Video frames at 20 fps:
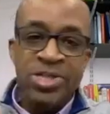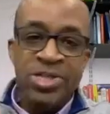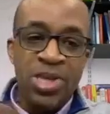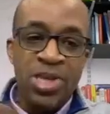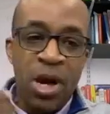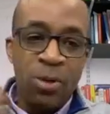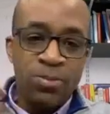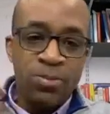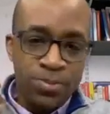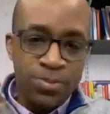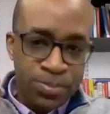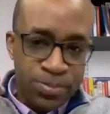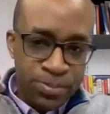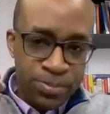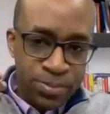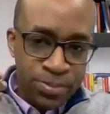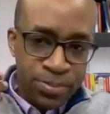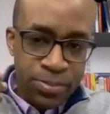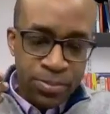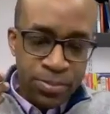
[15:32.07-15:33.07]
So
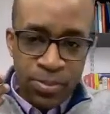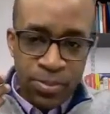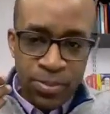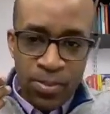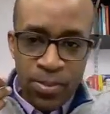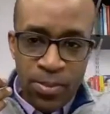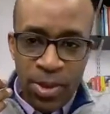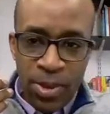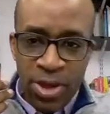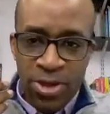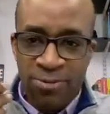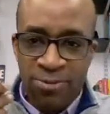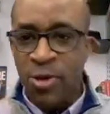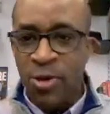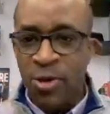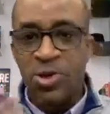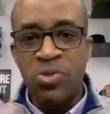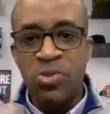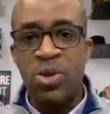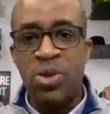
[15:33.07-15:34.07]
the
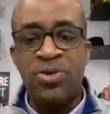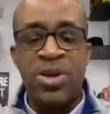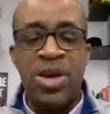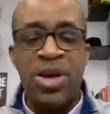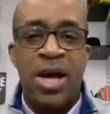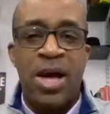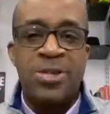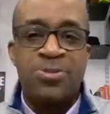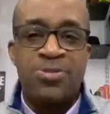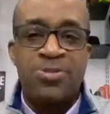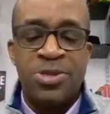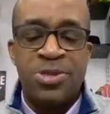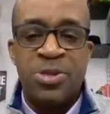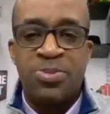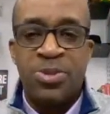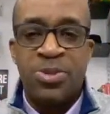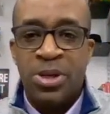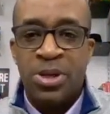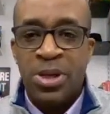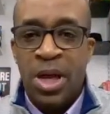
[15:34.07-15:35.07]
folks who wrote the Oz
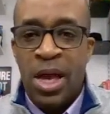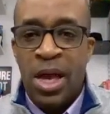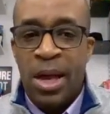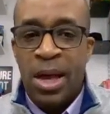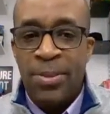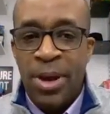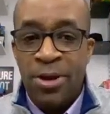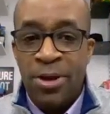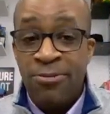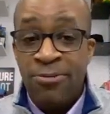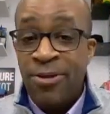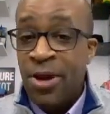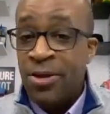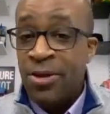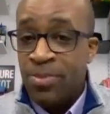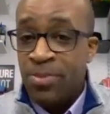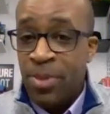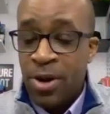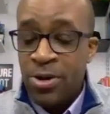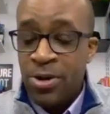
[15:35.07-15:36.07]
principle and who
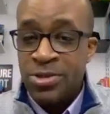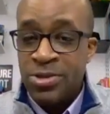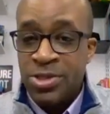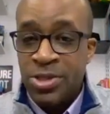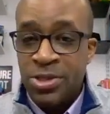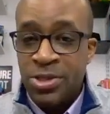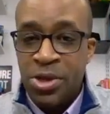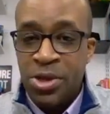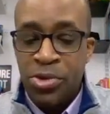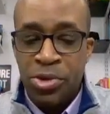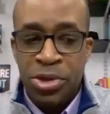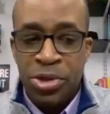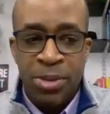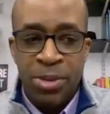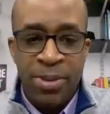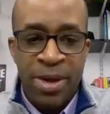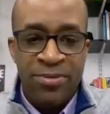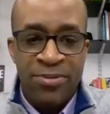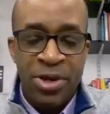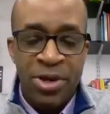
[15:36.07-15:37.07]
founded Partners in
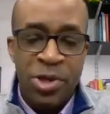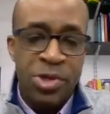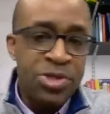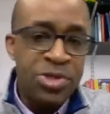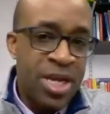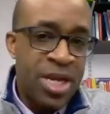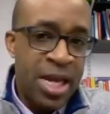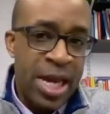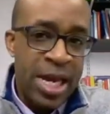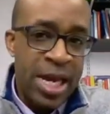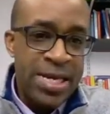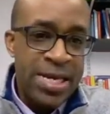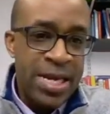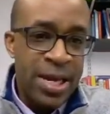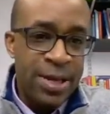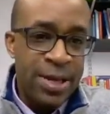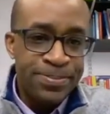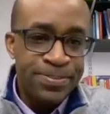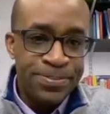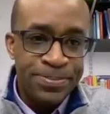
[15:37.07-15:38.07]
Leadership have an interesting
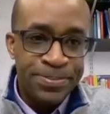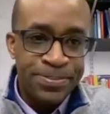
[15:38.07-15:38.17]
idea.